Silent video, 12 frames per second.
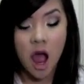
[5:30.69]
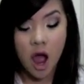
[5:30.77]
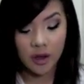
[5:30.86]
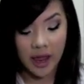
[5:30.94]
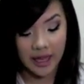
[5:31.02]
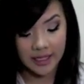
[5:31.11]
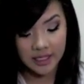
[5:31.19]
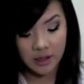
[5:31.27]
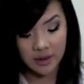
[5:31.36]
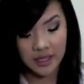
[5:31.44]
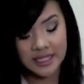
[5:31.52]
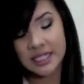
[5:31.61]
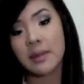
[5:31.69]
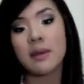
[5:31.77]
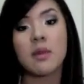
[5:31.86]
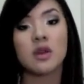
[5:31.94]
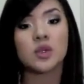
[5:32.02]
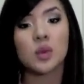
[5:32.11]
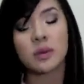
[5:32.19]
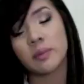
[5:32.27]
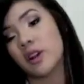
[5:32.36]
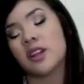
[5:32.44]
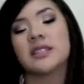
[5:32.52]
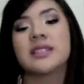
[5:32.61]
Okay, so this is my most worn
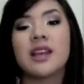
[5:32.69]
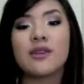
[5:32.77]
purse.